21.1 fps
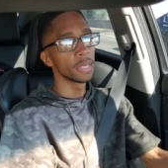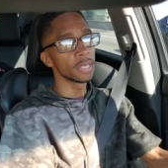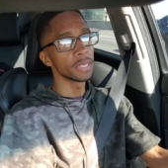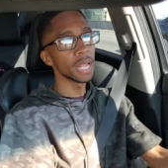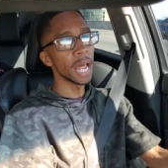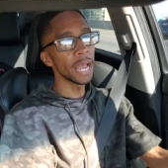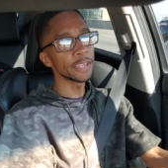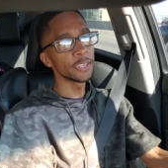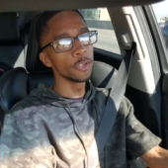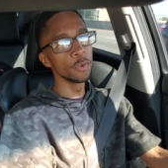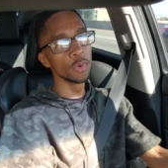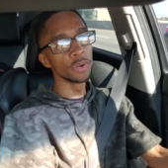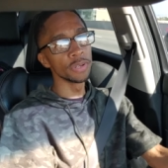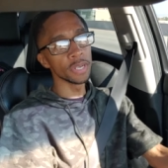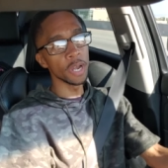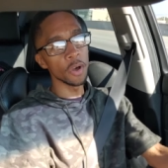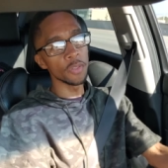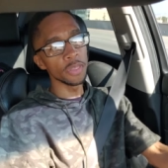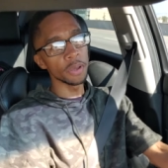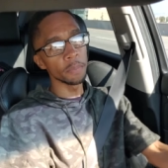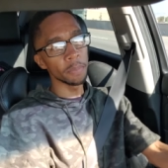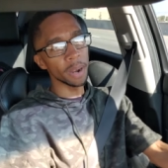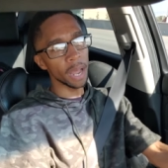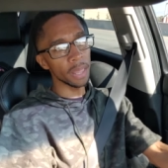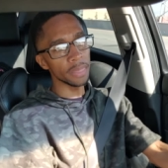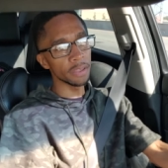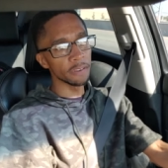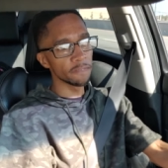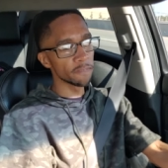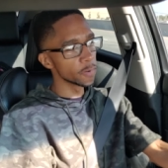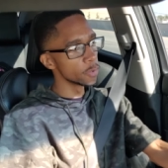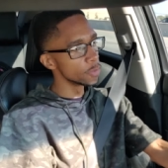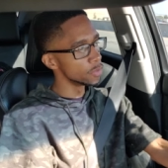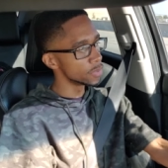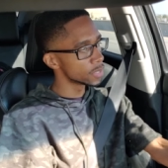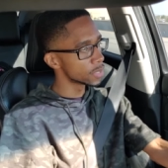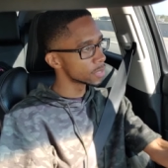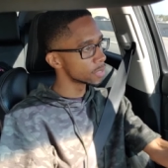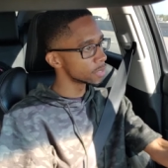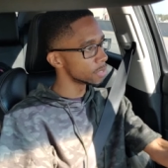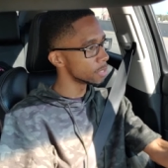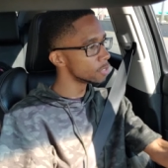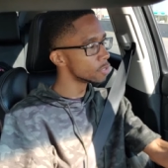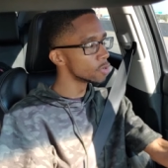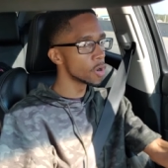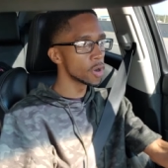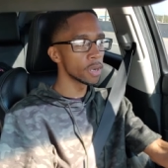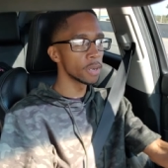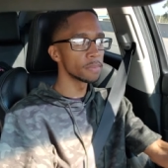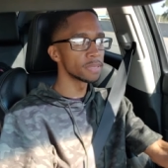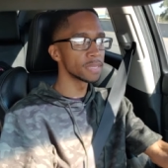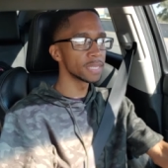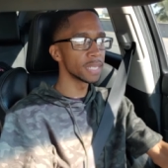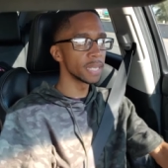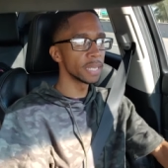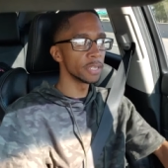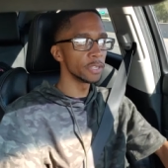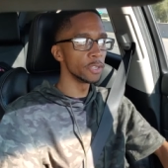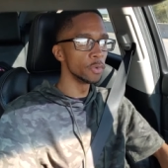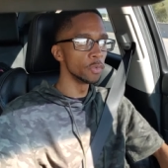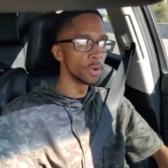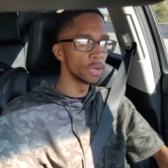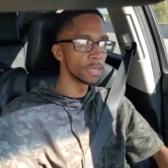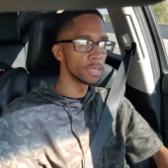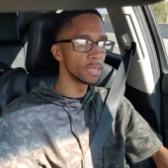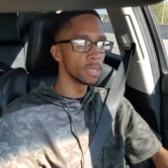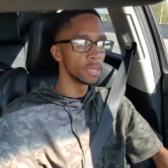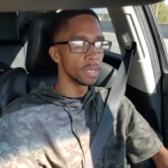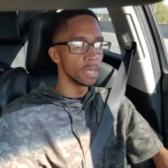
like you would know them by their fruits. You know what I'm saying? You would,